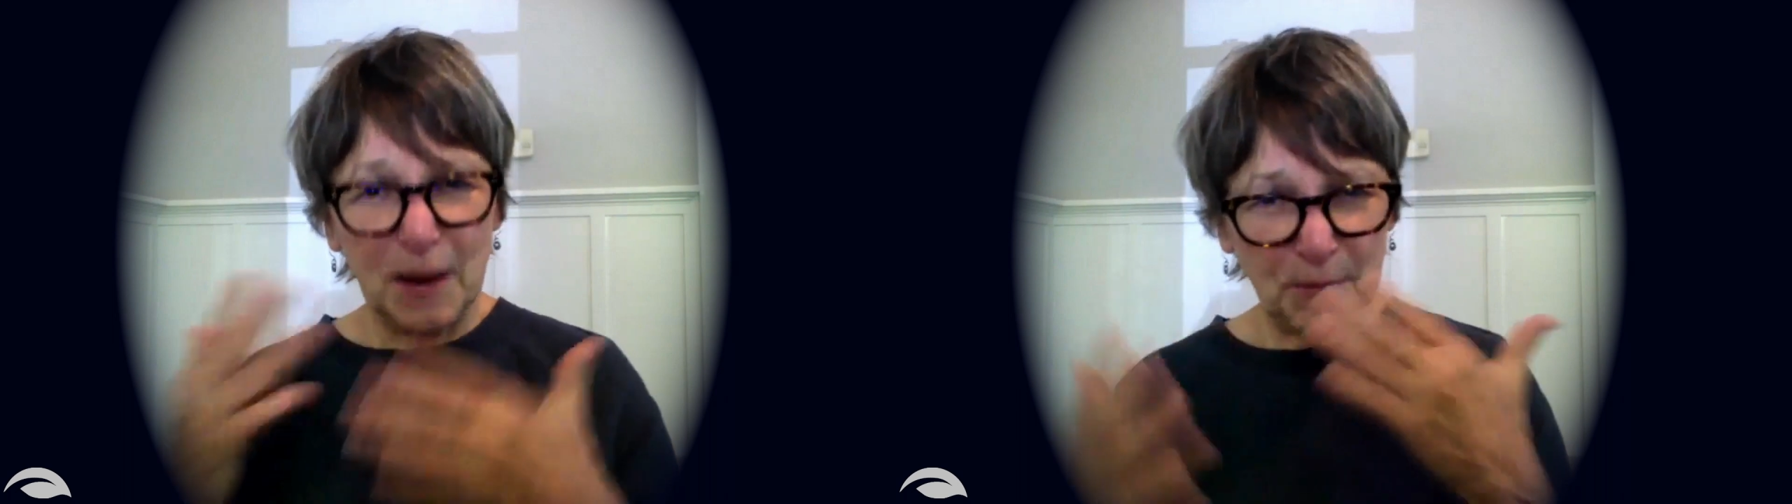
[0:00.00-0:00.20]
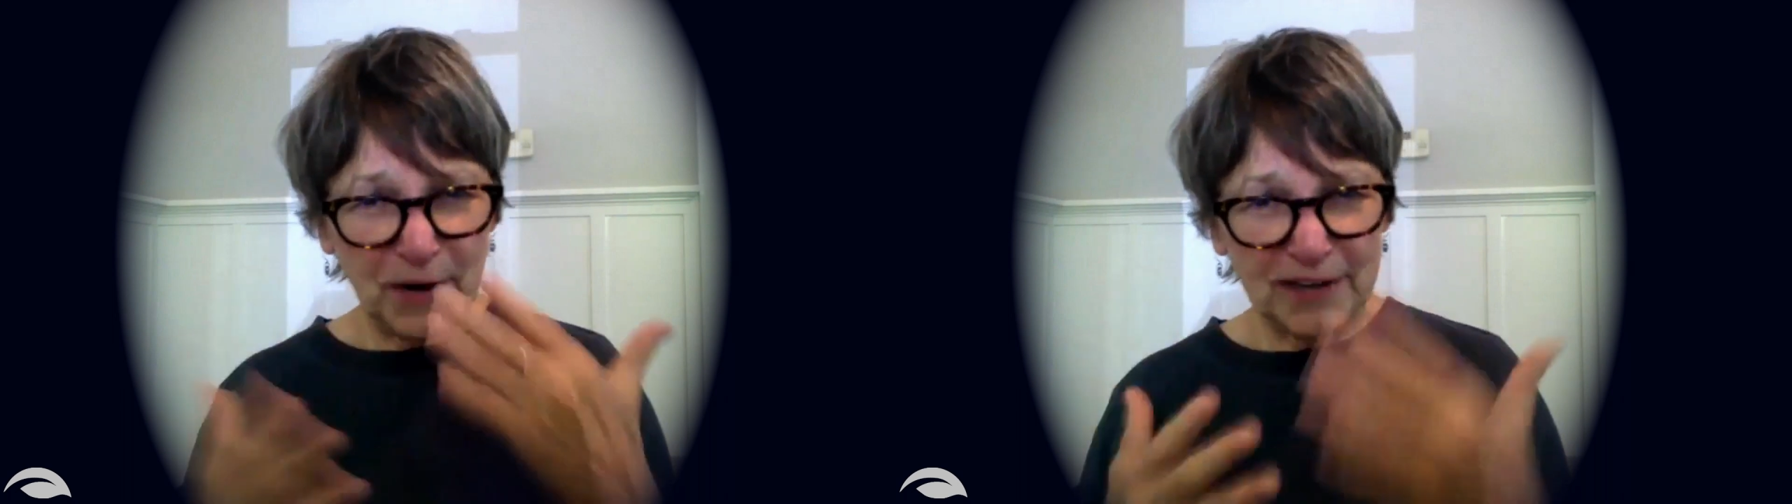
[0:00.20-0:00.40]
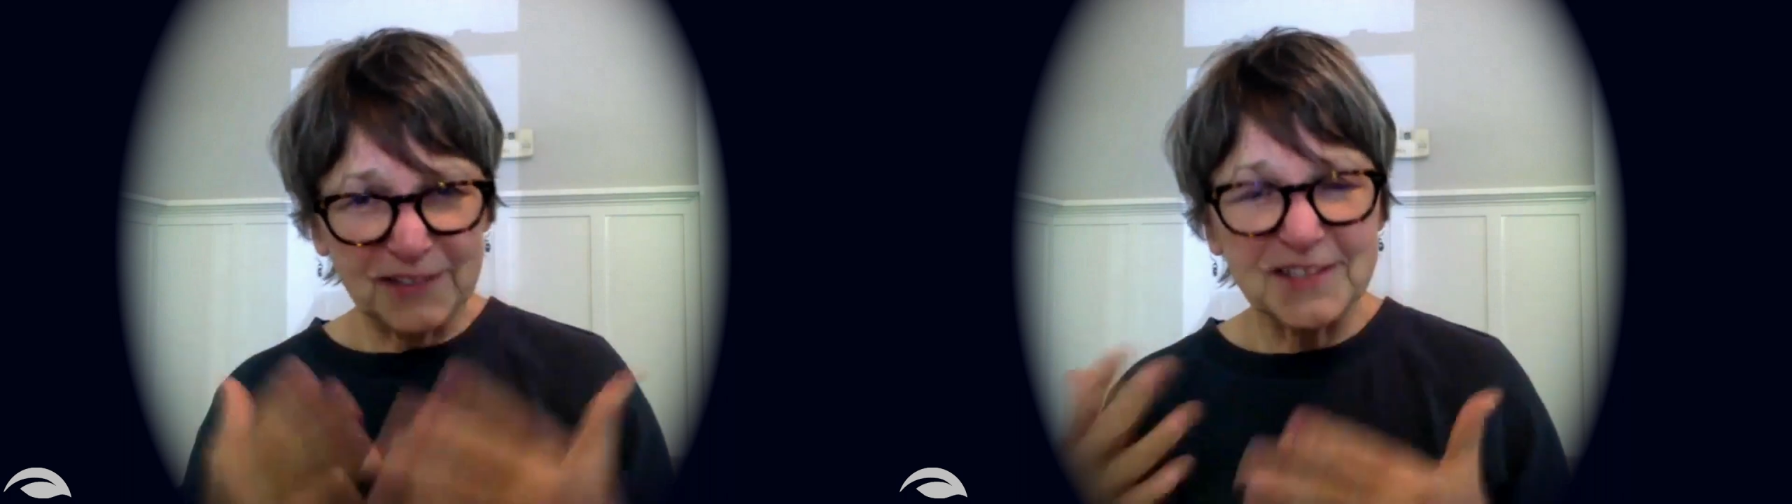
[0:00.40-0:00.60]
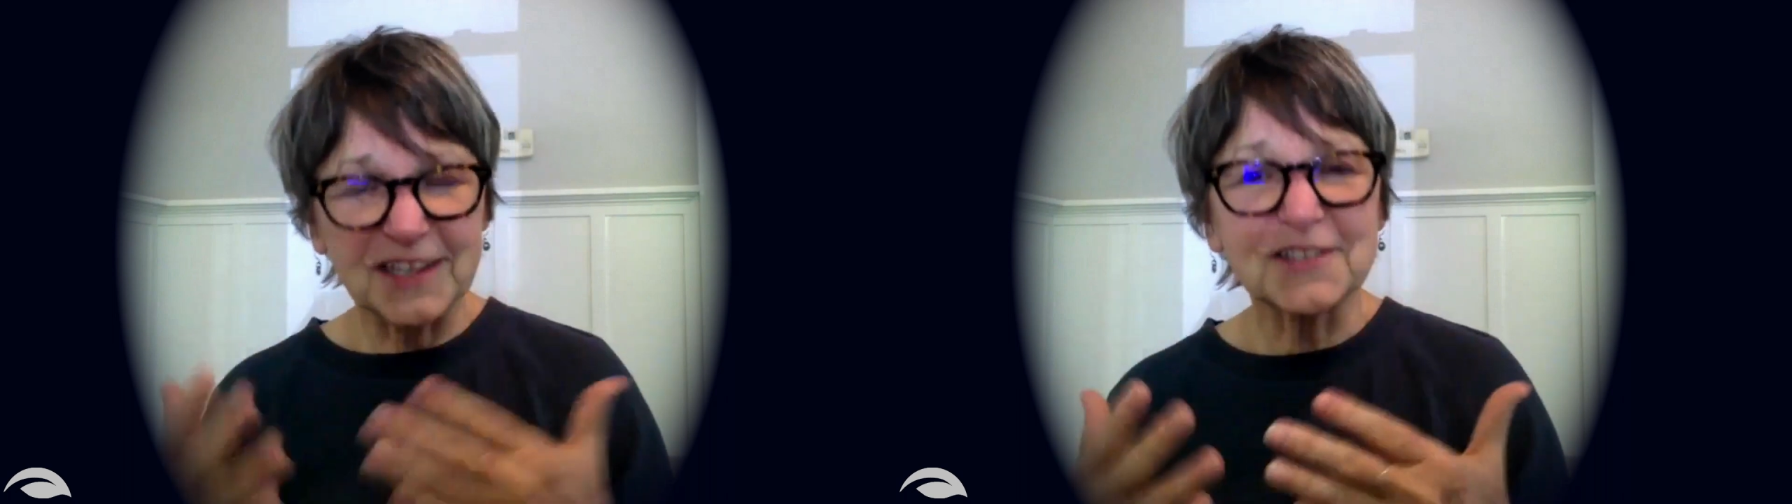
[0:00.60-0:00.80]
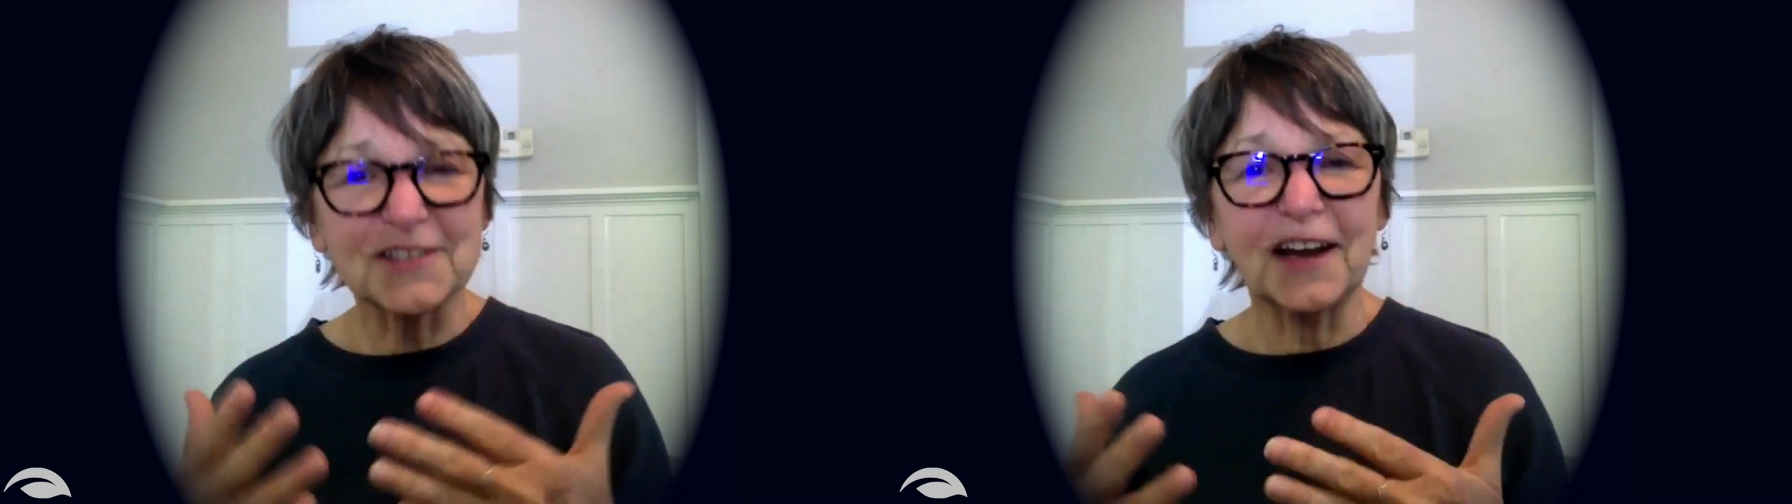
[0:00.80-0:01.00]
practicing
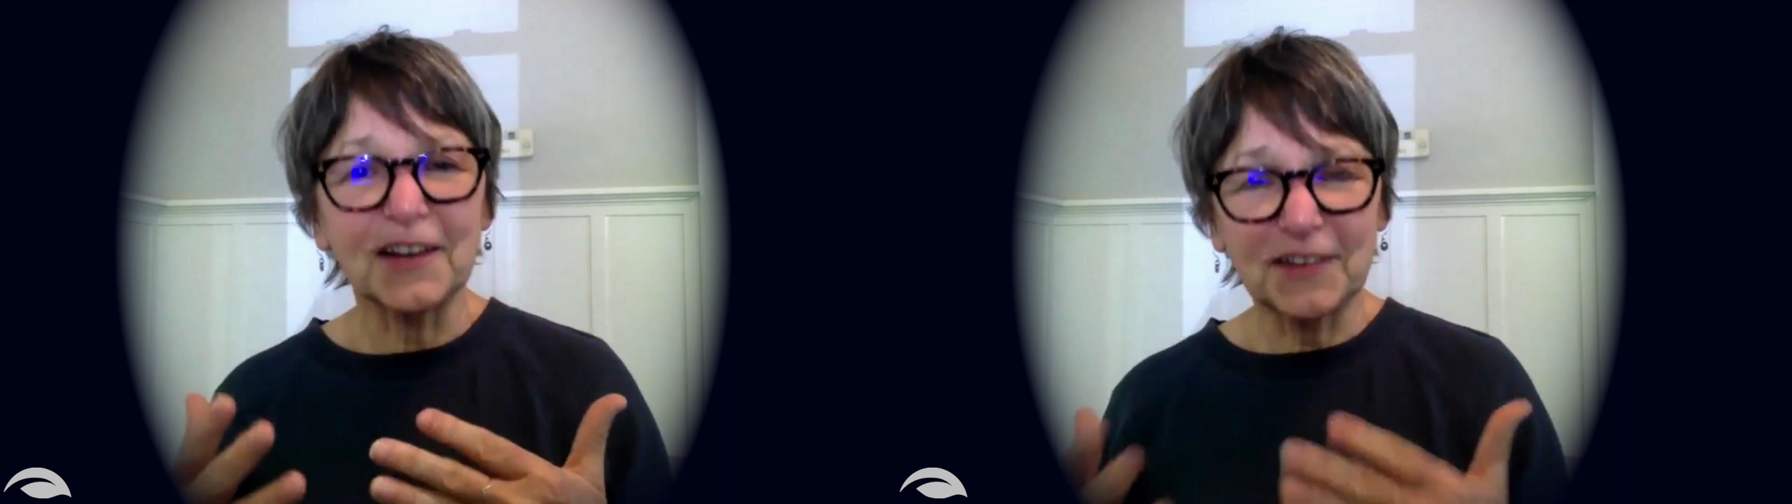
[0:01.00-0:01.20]
signs